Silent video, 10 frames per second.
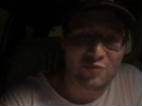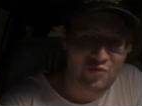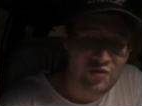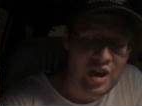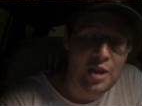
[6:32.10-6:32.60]

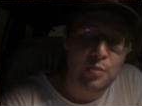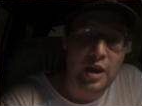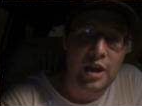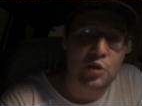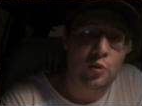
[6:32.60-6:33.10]
fan
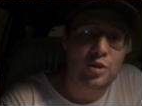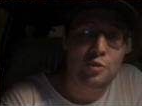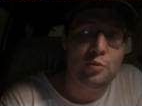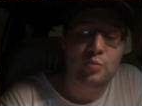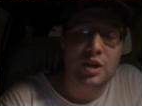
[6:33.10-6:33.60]
badge when
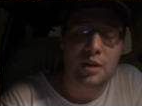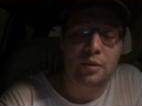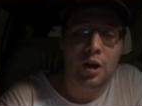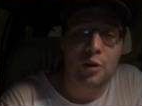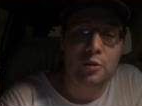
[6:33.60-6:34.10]
you become
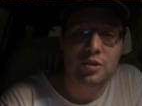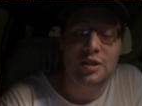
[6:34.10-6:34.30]
a host.